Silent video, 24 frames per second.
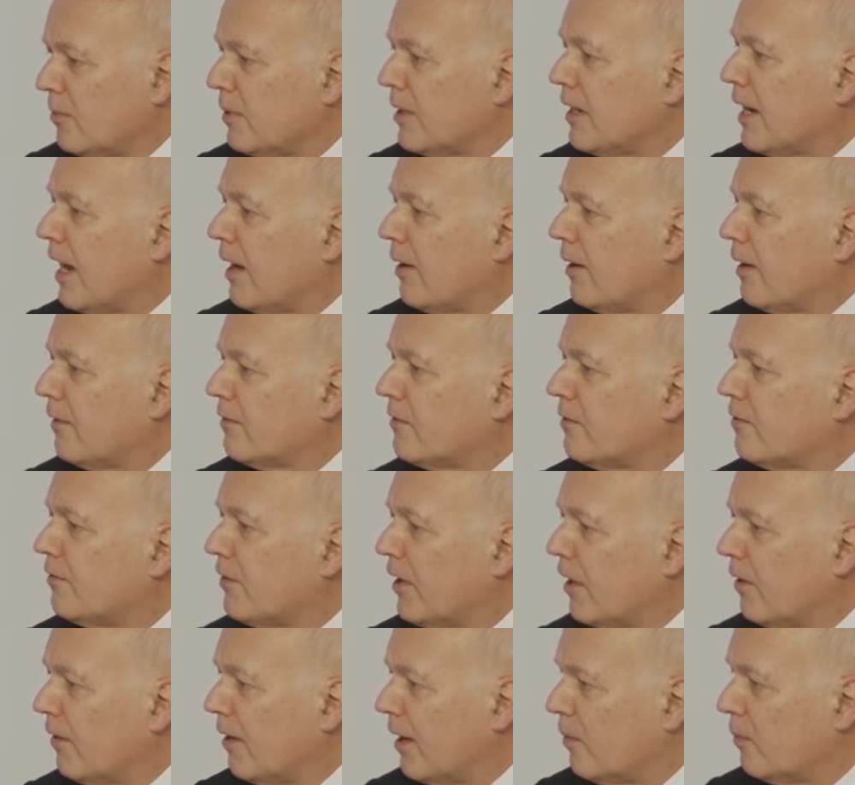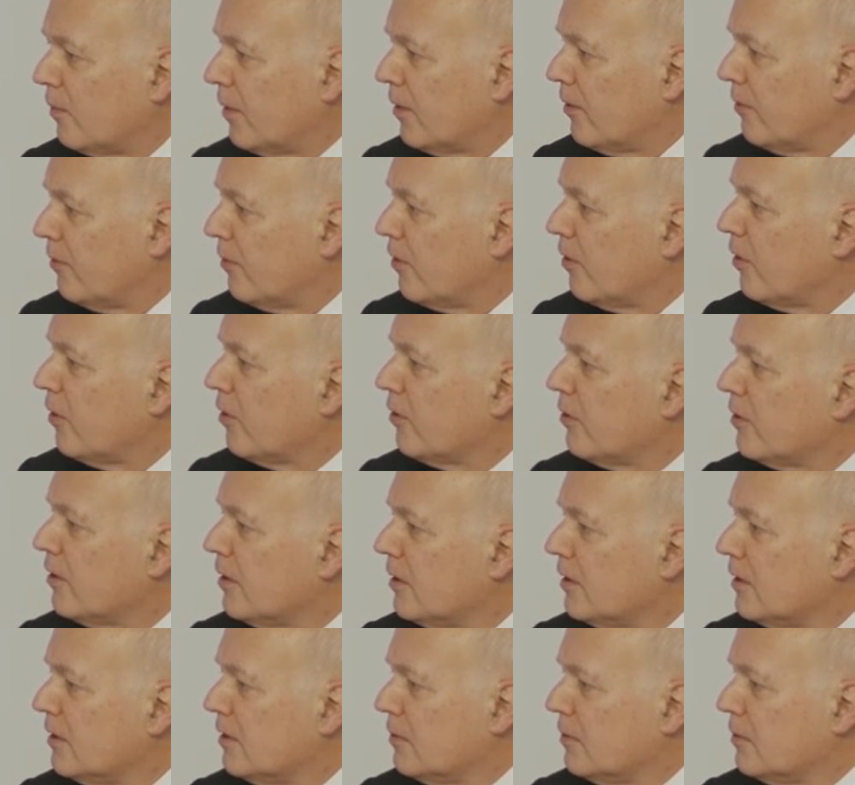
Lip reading: And we now have to figure out whether or not